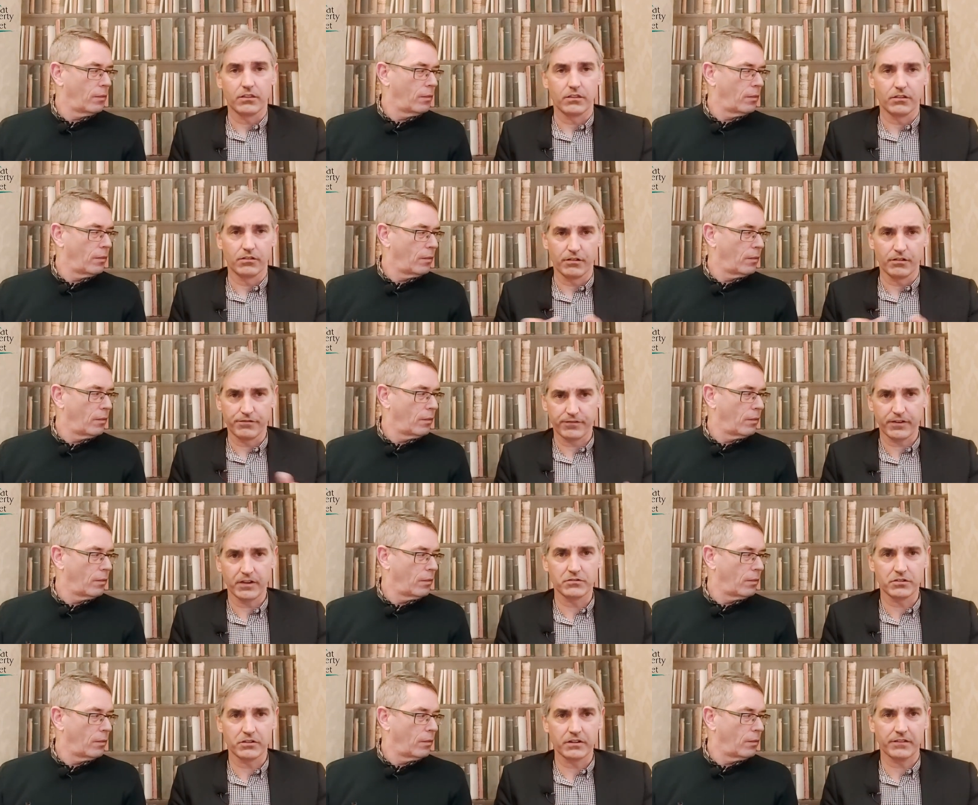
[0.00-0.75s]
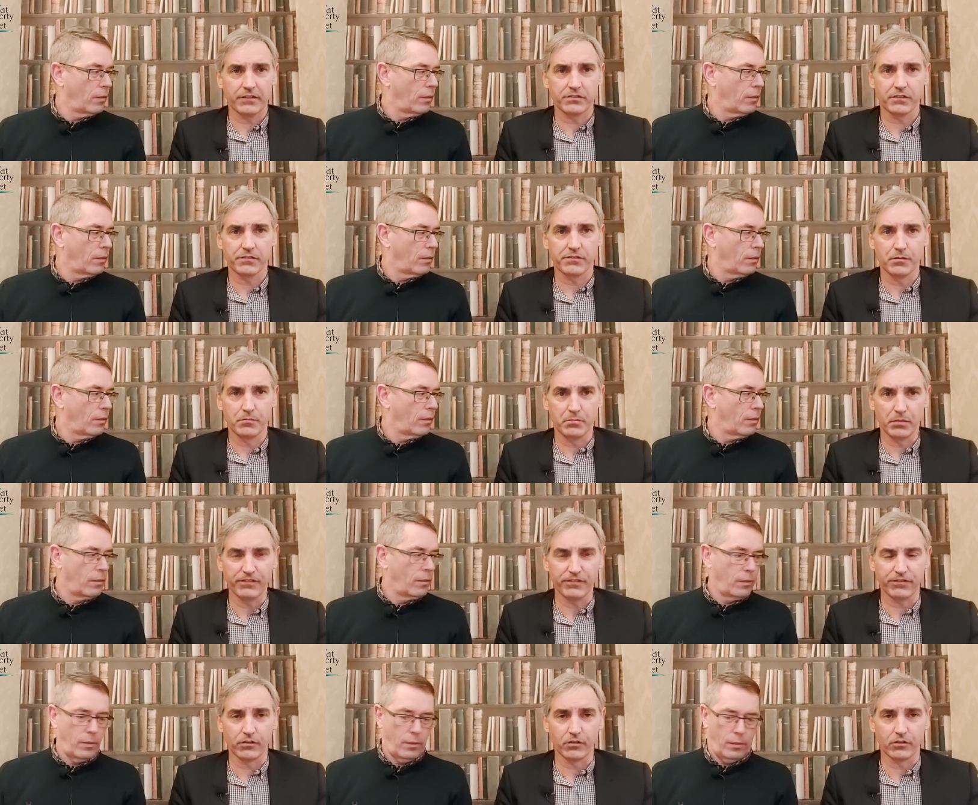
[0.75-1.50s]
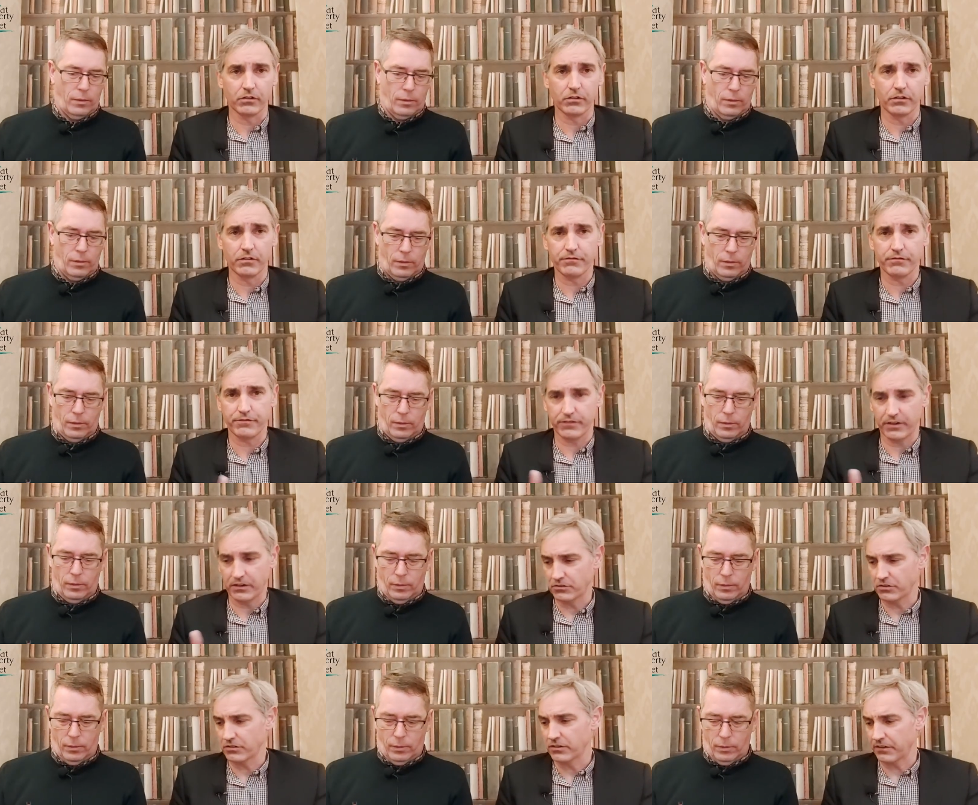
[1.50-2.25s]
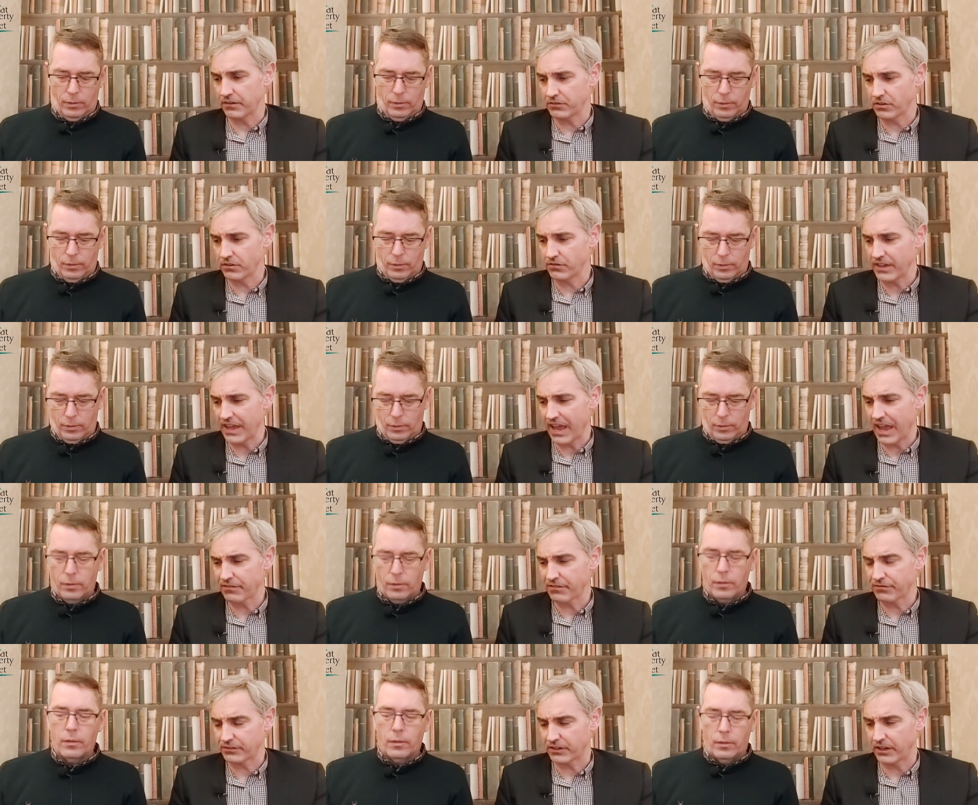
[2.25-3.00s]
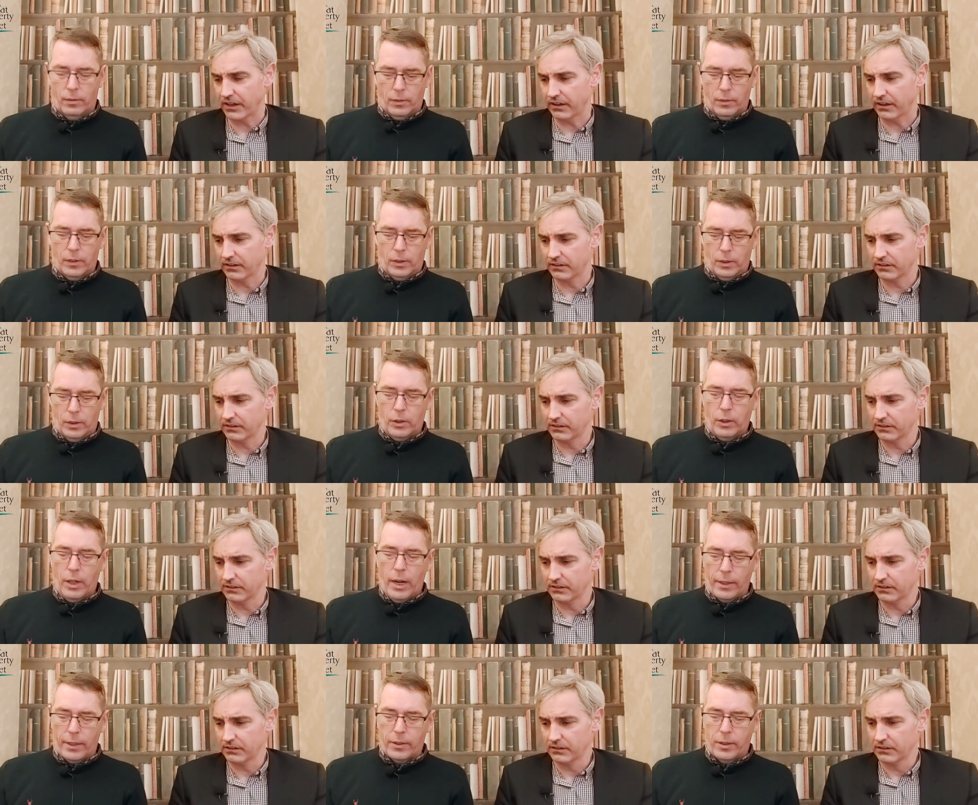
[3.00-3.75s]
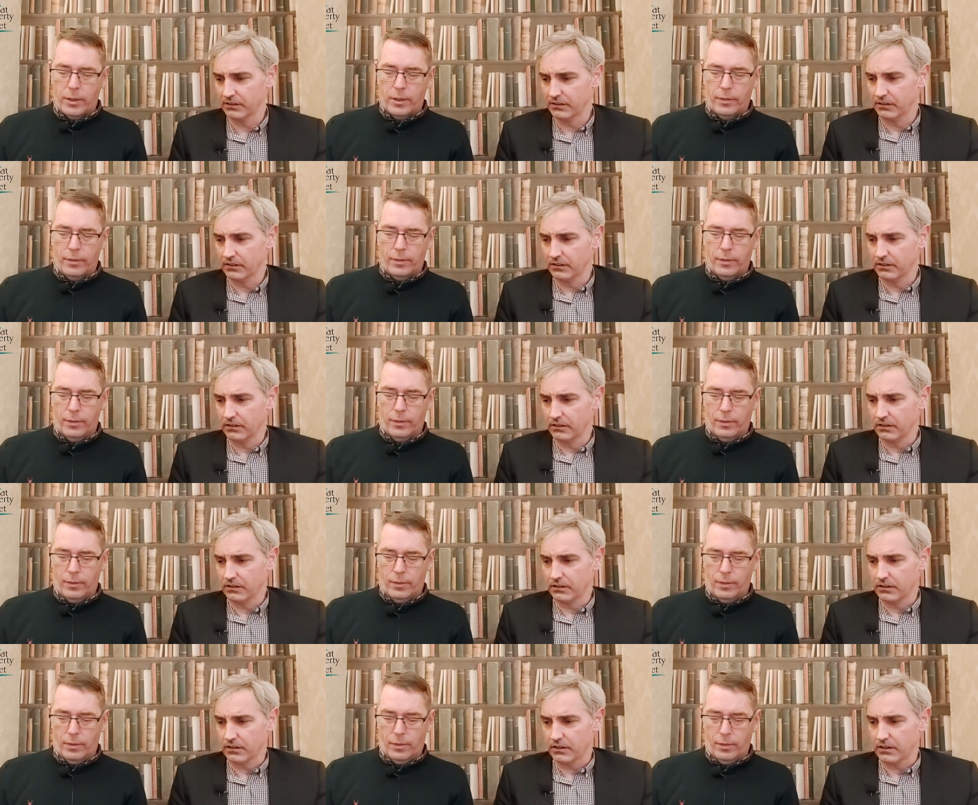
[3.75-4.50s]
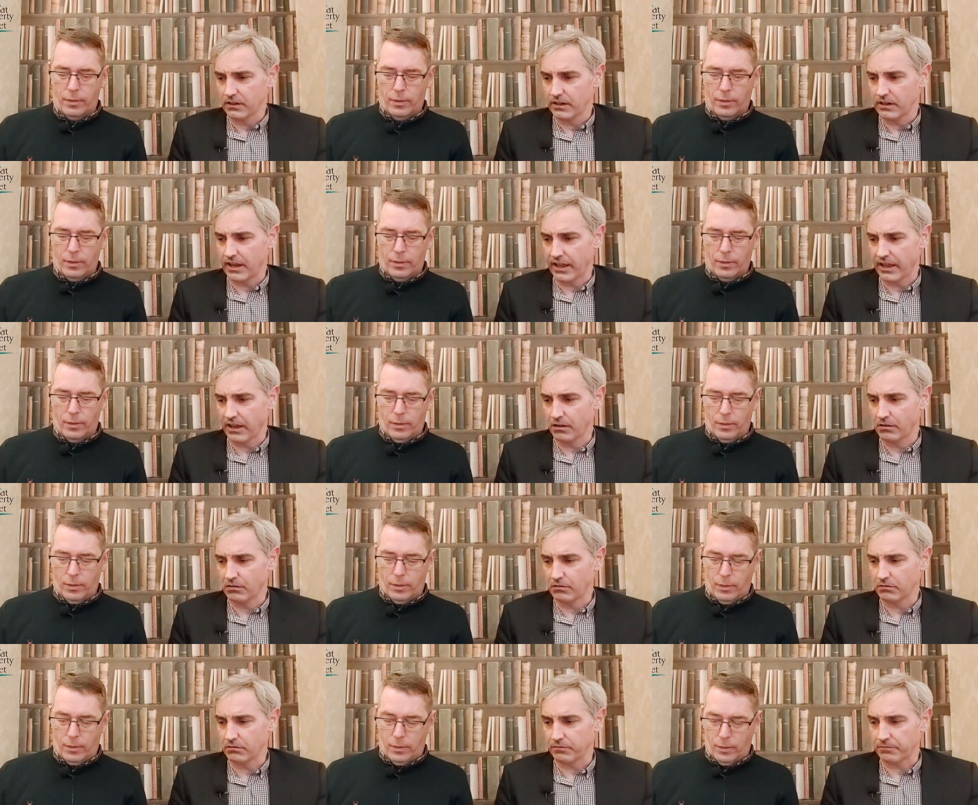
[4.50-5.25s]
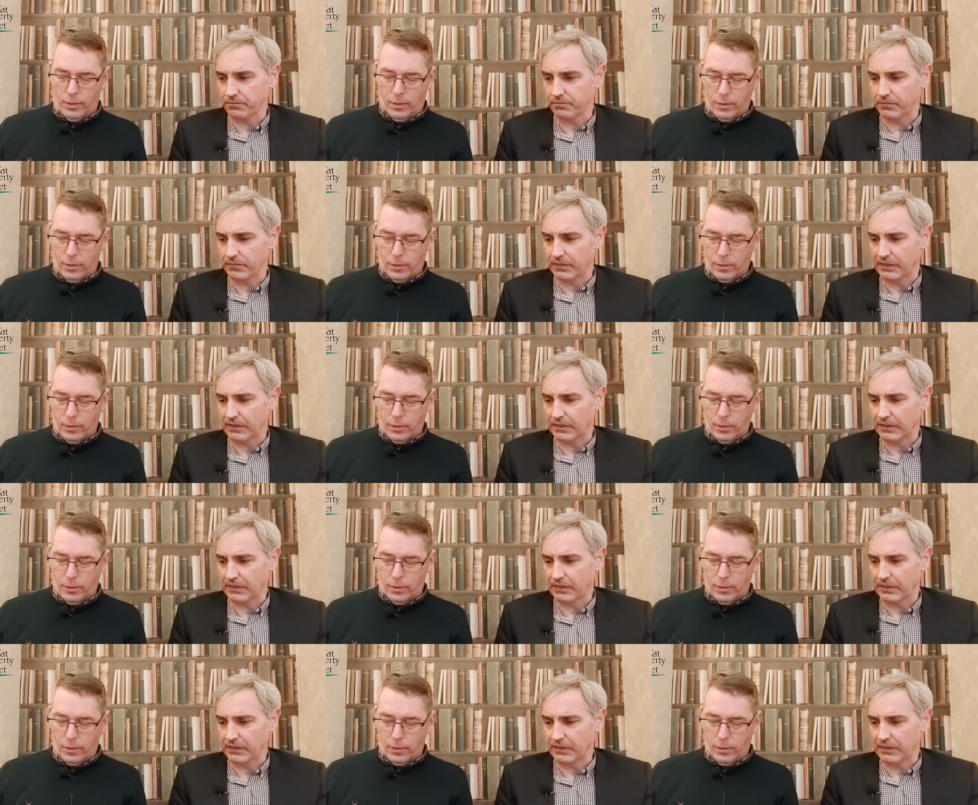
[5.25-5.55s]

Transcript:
Speaker 1: there are photographs of the before and photographs of the after. Correct. Now,